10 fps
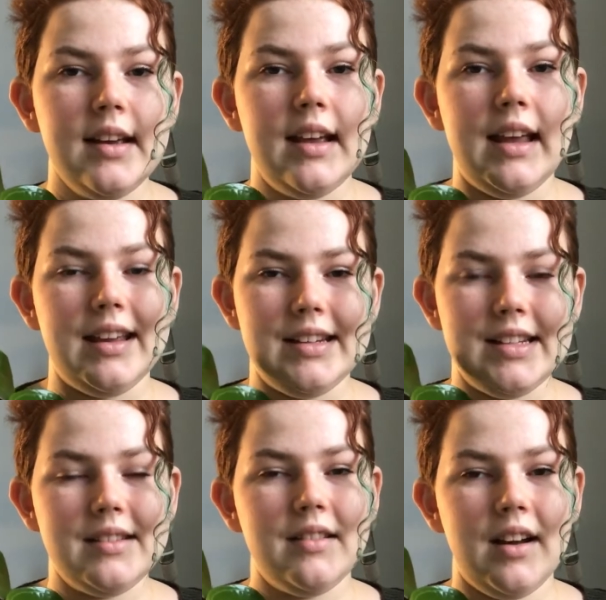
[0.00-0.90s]
and
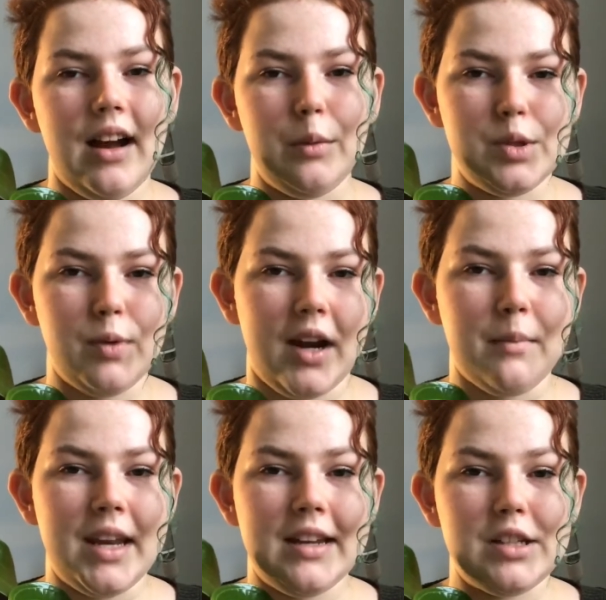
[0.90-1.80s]
I was
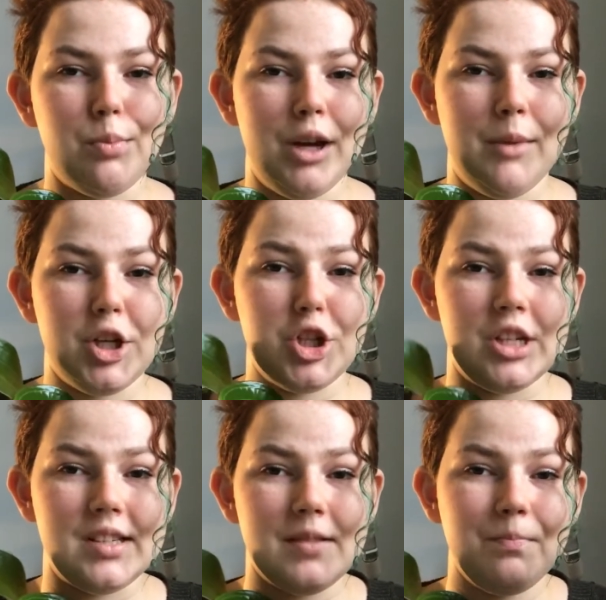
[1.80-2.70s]
recommended to pretty much just,